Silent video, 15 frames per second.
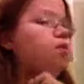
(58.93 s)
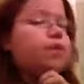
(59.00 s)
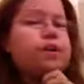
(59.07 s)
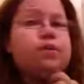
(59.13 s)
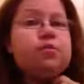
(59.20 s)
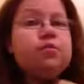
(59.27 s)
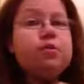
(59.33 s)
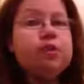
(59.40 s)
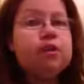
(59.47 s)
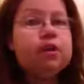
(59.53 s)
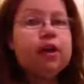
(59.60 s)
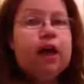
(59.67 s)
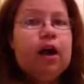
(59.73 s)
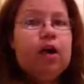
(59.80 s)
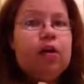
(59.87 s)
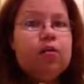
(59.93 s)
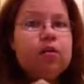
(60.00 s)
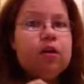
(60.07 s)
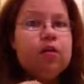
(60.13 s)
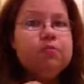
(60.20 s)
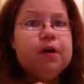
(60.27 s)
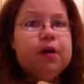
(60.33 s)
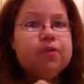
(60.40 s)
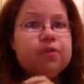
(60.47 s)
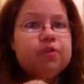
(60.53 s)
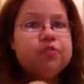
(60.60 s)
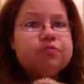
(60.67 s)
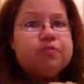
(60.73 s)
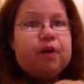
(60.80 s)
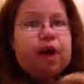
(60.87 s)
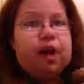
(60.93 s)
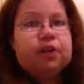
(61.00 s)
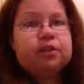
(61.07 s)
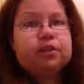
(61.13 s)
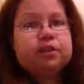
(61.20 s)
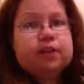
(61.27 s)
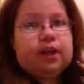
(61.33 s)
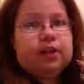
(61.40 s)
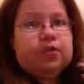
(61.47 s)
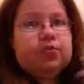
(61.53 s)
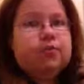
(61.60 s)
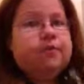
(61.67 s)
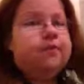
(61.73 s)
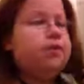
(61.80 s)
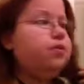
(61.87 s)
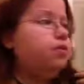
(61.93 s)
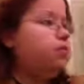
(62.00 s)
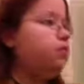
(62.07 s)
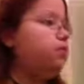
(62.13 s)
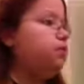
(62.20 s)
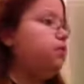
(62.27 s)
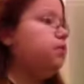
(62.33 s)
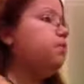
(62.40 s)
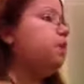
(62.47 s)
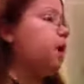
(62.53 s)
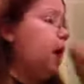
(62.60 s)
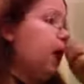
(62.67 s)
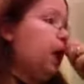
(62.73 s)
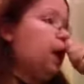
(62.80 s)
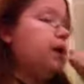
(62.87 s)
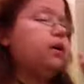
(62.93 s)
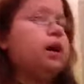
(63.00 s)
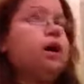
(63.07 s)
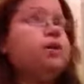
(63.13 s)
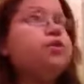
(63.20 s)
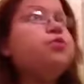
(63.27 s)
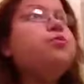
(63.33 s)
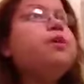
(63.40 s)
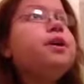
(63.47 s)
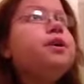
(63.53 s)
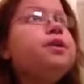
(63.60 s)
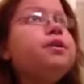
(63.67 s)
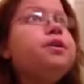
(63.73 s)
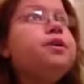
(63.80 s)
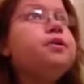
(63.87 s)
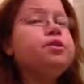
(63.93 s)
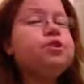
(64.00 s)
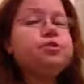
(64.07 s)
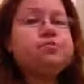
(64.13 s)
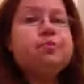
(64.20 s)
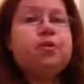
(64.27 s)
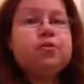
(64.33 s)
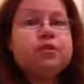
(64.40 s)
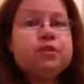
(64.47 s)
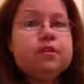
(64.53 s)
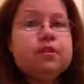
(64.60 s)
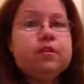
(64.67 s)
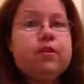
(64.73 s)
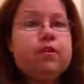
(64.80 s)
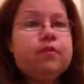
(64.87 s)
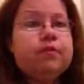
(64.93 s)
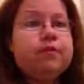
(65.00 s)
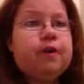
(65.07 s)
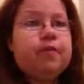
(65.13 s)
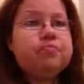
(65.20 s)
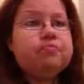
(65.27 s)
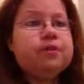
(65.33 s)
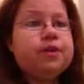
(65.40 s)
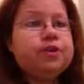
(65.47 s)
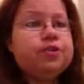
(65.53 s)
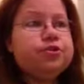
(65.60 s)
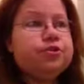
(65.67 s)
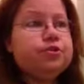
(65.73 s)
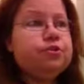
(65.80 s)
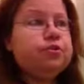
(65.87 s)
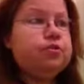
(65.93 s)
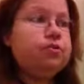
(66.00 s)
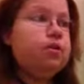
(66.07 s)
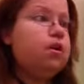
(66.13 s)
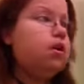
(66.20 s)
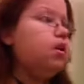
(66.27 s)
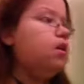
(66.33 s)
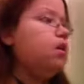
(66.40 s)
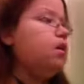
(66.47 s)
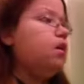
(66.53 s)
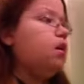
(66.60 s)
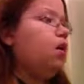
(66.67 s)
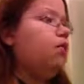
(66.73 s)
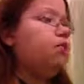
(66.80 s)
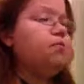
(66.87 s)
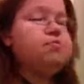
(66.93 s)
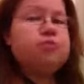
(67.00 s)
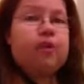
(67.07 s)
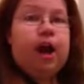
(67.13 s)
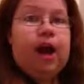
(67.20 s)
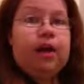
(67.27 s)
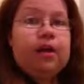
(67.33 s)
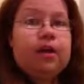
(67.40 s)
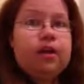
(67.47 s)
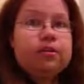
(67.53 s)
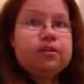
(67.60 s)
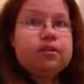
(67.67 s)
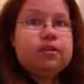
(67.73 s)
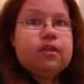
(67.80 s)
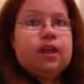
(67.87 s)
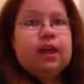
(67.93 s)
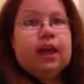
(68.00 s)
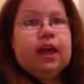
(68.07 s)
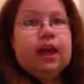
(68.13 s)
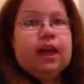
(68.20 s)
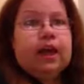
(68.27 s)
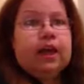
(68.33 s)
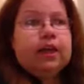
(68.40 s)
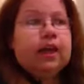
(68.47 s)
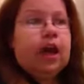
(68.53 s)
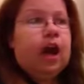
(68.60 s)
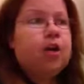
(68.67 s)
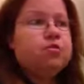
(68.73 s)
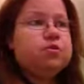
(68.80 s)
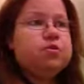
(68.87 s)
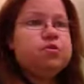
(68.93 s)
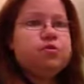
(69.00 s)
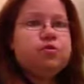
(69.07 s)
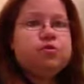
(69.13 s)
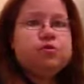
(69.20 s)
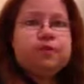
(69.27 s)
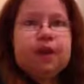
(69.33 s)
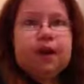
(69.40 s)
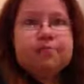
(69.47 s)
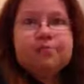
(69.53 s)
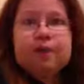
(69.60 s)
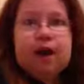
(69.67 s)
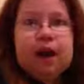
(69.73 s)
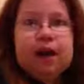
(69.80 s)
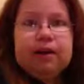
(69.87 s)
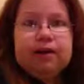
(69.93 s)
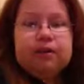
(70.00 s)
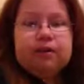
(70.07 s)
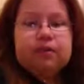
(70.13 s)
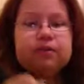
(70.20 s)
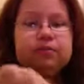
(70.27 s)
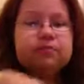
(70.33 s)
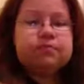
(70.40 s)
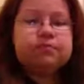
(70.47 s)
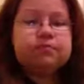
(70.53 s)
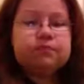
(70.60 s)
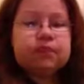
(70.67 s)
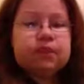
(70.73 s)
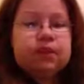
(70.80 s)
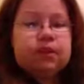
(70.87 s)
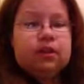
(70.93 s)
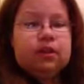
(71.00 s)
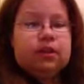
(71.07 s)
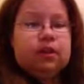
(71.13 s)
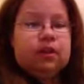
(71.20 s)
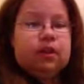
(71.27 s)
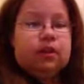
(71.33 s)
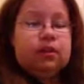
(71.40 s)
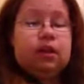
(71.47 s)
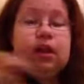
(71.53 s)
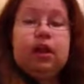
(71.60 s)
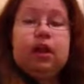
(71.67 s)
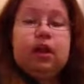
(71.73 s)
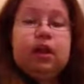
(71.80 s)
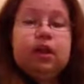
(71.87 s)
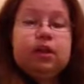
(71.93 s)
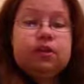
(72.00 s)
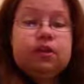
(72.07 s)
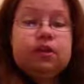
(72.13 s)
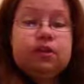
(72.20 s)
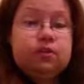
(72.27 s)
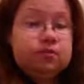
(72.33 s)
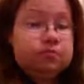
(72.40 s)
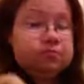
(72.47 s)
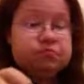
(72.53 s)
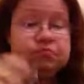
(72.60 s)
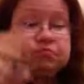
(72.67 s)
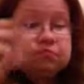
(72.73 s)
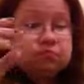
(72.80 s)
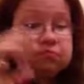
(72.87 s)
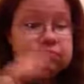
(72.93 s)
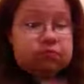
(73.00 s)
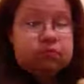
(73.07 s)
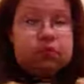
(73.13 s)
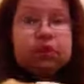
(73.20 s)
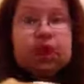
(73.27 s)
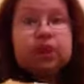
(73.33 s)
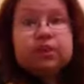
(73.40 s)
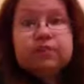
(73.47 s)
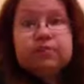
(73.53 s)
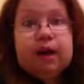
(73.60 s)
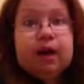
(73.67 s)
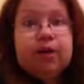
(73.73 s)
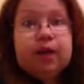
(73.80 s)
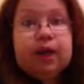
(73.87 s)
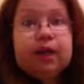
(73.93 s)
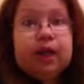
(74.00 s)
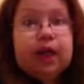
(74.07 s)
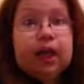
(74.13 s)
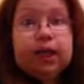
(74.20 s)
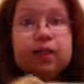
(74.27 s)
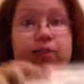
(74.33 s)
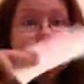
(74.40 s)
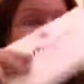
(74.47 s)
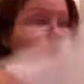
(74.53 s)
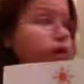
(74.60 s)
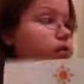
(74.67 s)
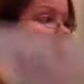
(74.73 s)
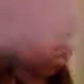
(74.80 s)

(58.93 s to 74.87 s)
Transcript: get the word out about those products that you reviewed. Like on Twitter, you just post a little fun picture of the product and how you use that product. And that's about it. And you get